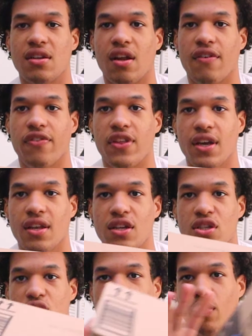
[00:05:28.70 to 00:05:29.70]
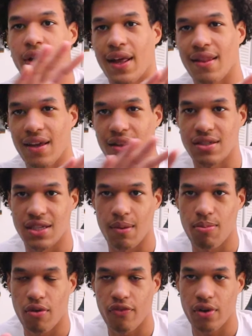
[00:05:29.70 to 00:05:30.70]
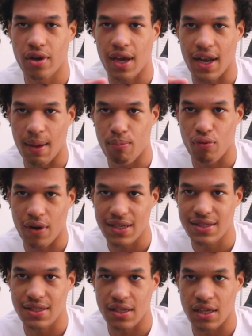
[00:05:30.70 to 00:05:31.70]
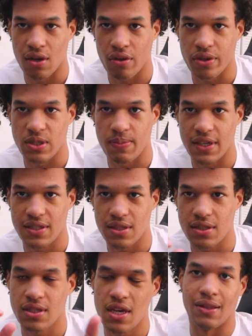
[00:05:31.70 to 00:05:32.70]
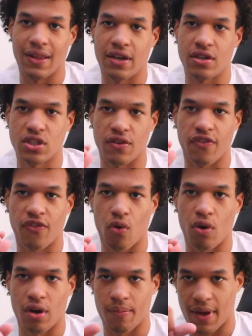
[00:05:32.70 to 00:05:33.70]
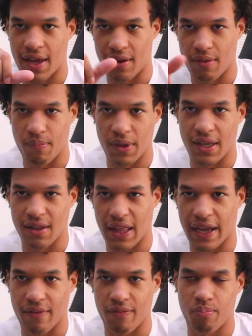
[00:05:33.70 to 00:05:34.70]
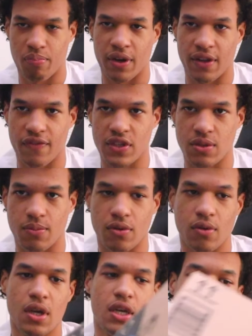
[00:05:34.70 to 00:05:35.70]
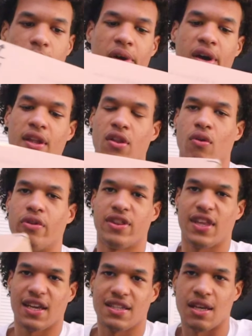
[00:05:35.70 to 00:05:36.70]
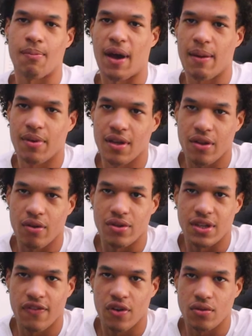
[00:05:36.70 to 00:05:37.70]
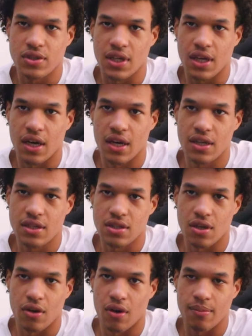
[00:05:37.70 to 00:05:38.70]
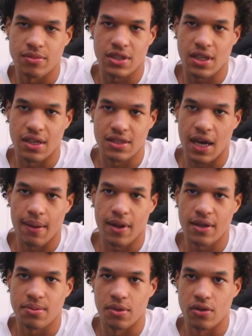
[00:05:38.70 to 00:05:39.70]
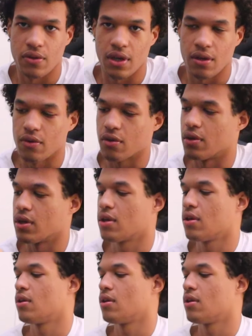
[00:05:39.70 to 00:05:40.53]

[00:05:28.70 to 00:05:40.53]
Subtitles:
enough thickness, so when I lay the tape over it and I press in all the spaces, the letters should form and be like pretty visible. But the only thing is it might be a little difficult to cut, so I'm just going to time lapse me doing it real quick.